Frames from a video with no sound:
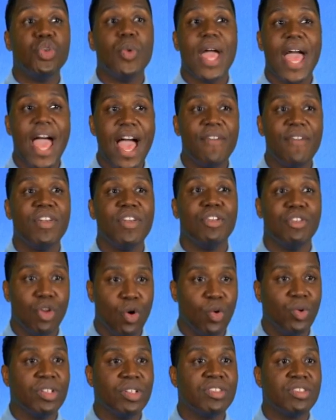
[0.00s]
you haven't
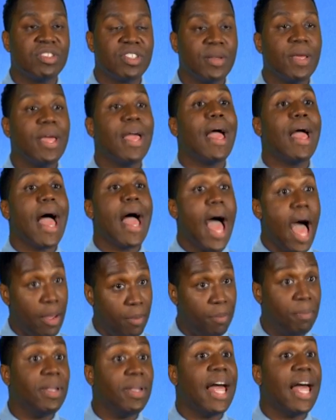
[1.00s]
noticed,
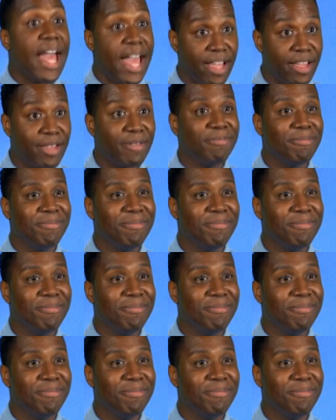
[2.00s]
I'm Black.